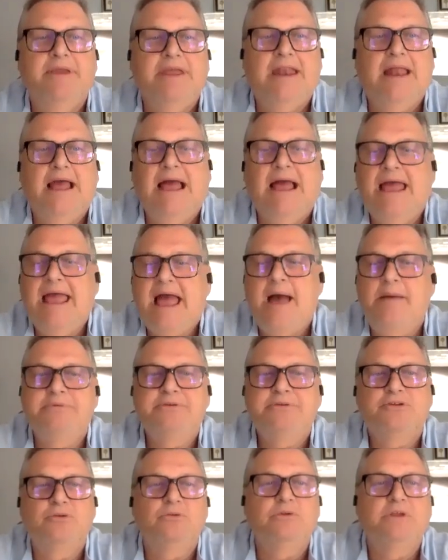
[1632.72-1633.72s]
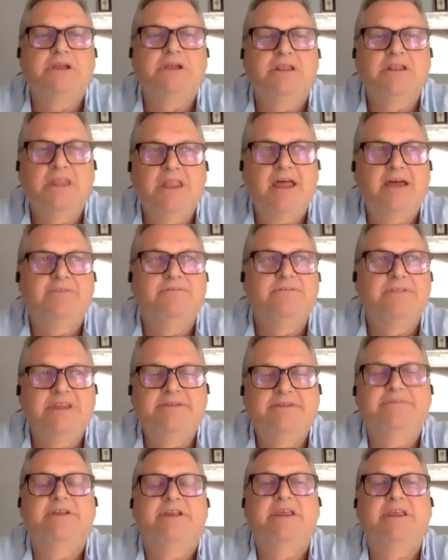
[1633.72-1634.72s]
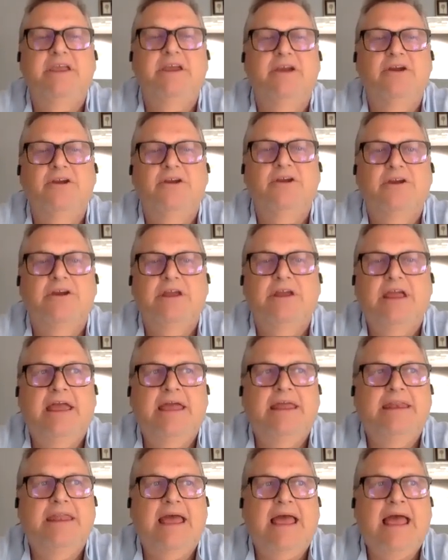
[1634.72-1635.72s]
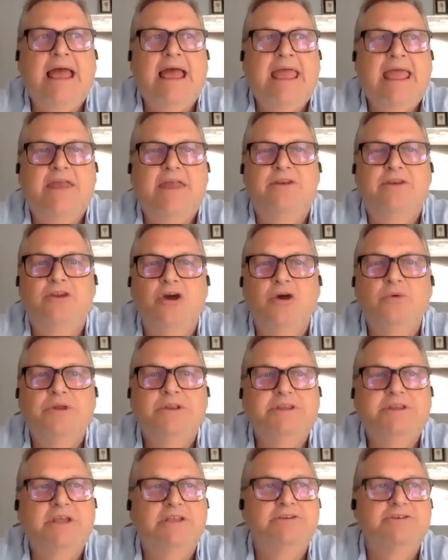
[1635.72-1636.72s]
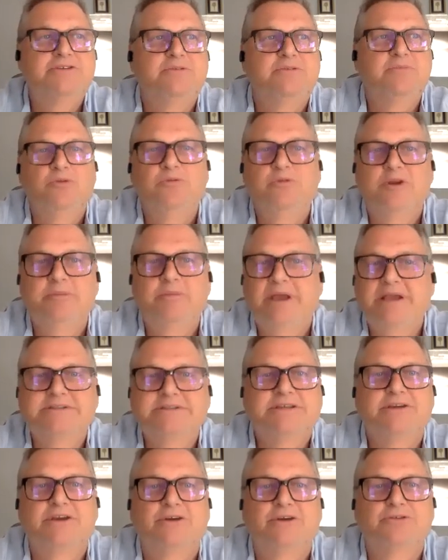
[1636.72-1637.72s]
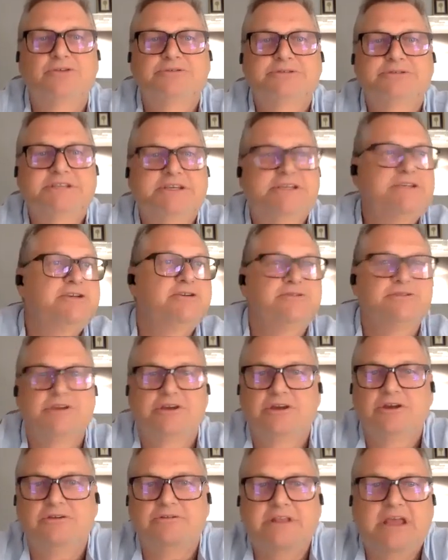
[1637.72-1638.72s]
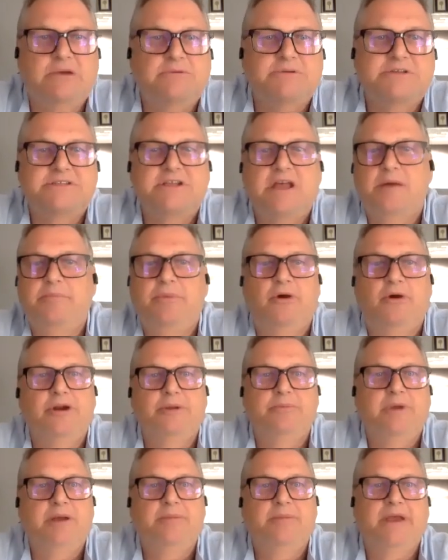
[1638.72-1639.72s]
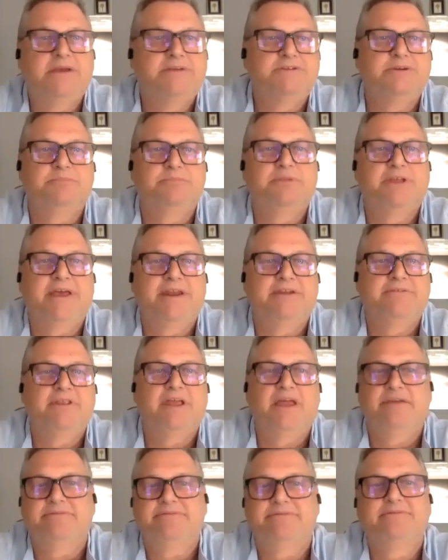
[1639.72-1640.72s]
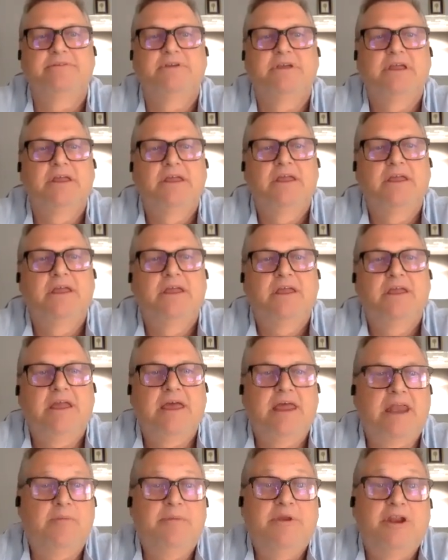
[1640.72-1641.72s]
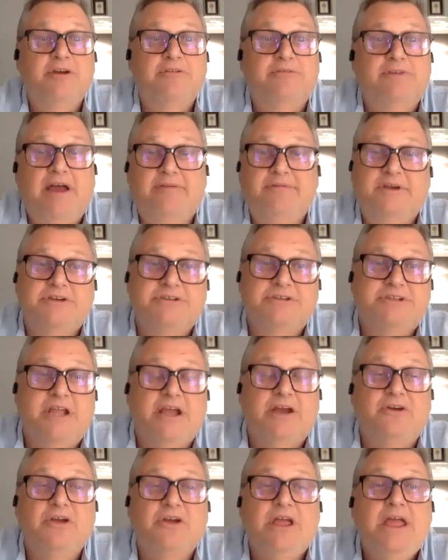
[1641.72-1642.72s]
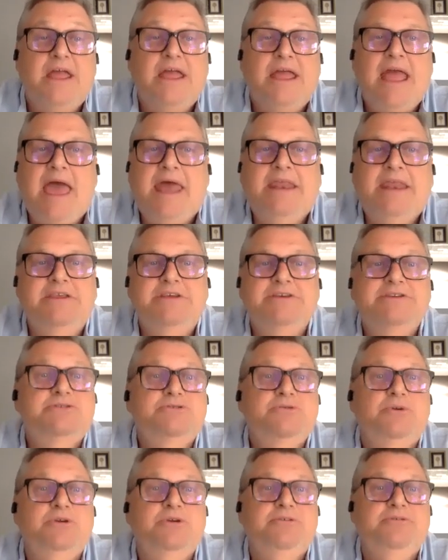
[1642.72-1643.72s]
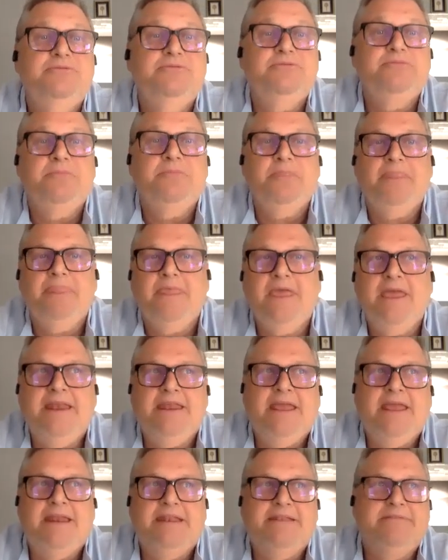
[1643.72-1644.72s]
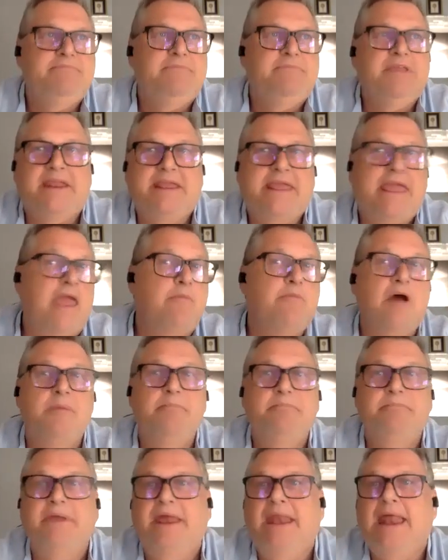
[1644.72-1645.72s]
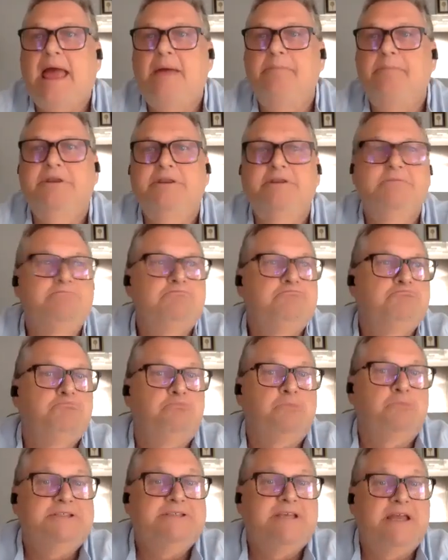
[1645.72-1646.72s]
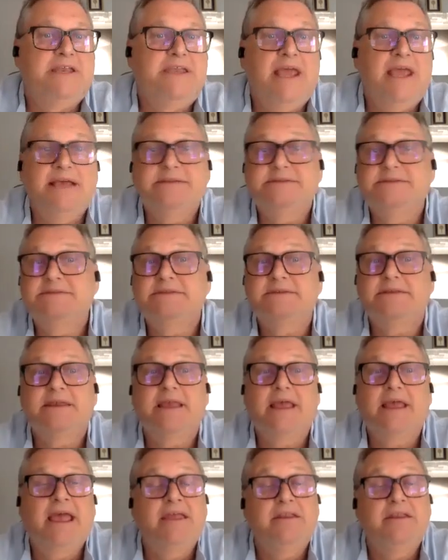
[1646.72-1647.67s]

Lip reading: I mean, I absolutely love living here. And I had no intention of moving to Mexico 6 years ago. That was not part of my master plan of life. And I've been here 5 years now. And it just sort of, it came up, it happened. We said yes.